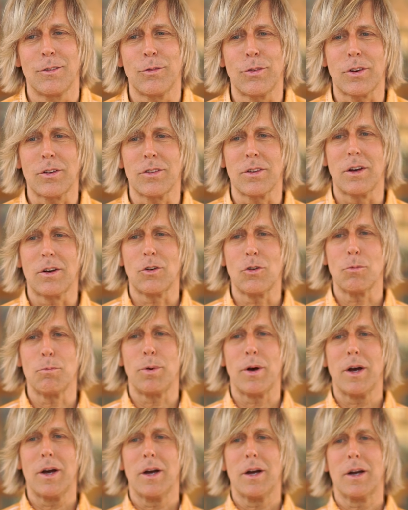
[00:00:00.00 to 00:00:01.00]
because I go
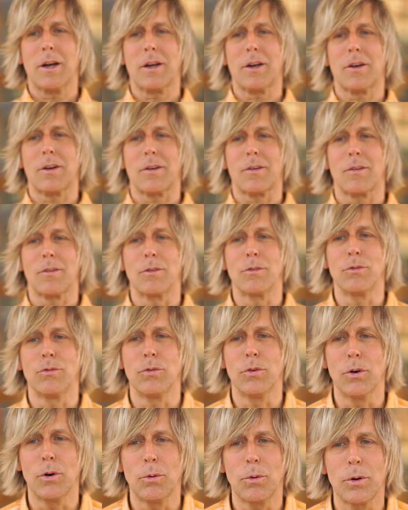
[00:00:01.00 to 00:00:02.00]
back or
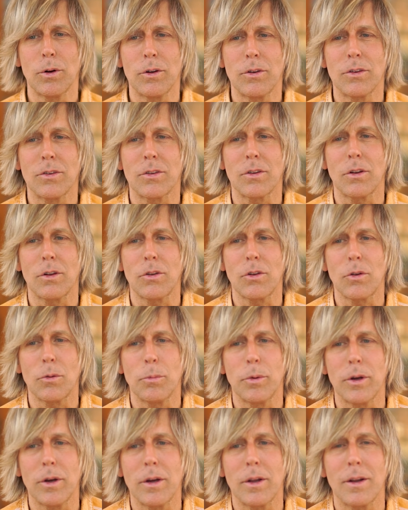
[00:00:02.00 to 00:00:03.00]
forward just a little
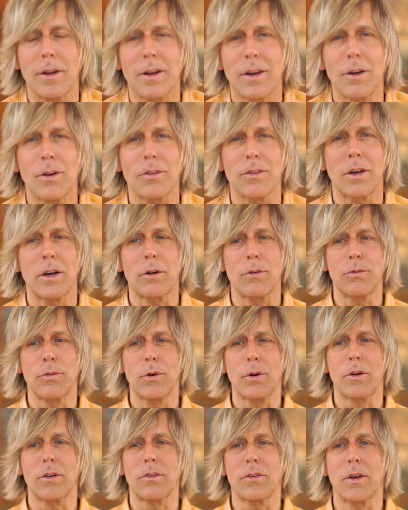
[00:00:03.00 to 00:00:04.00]
bit, it goes out of
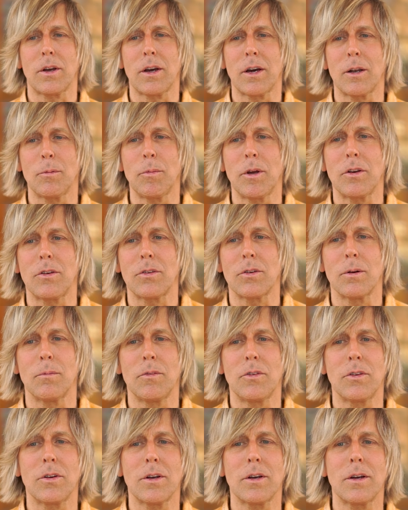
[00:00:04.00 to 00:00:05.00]
focus. So I got to make sure
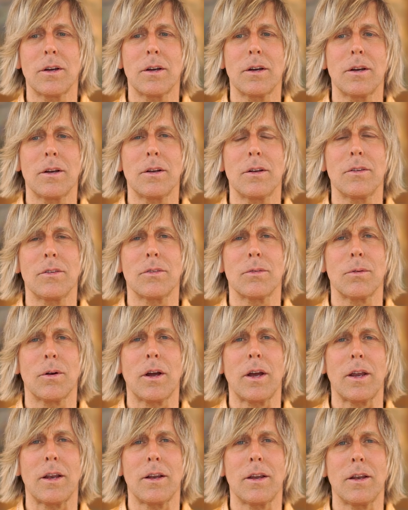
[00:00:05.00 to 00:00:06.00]
I'm just
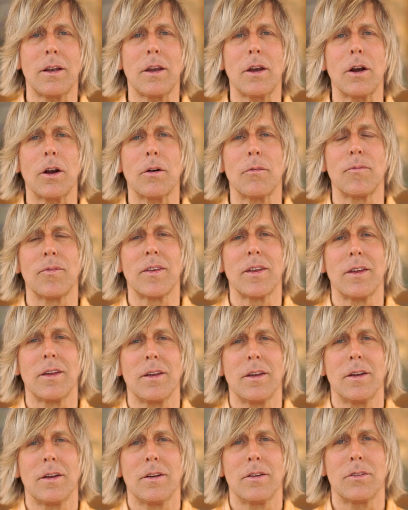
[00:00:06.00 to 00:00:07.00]
right in here.
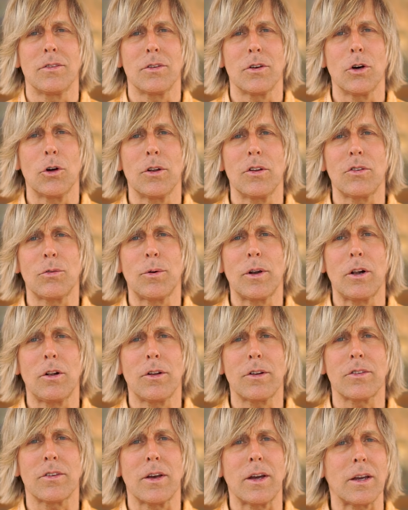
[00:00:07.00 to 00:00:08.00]
So this is what it
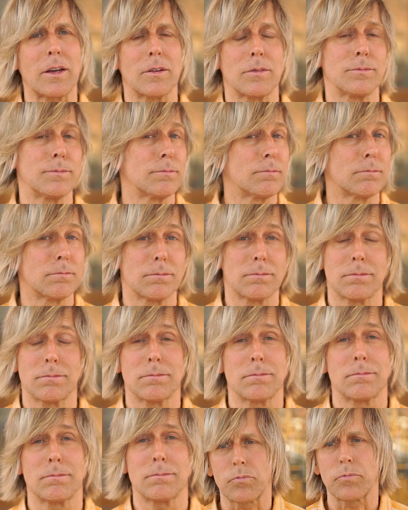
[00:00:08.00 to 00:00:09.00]
looks like.
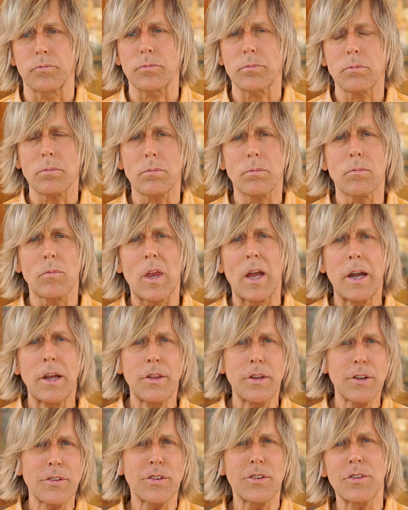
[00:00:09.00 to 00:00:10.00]

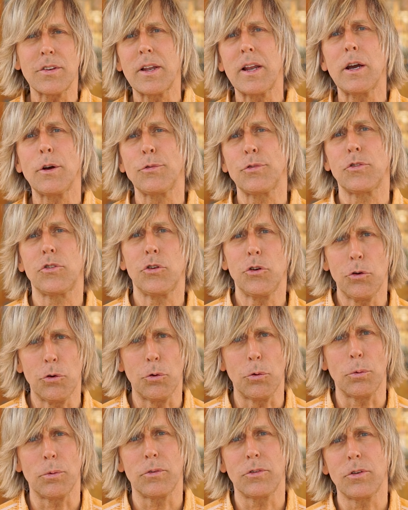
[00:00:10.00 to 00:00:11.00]
And this is at
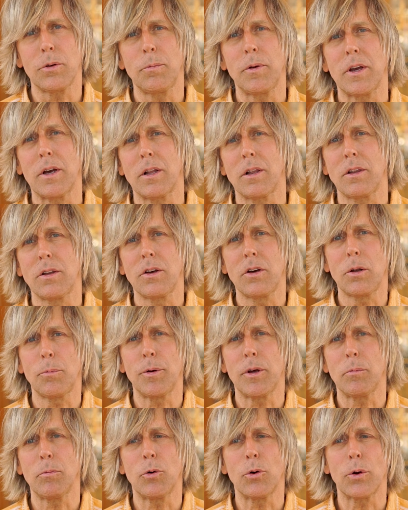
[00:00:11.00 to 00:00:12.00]
f2. Should be a little
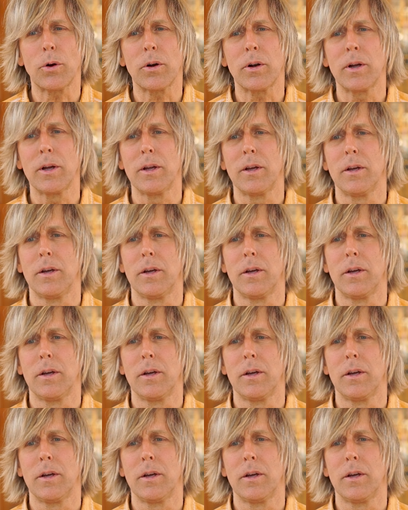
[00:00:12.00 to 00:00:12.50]
bit more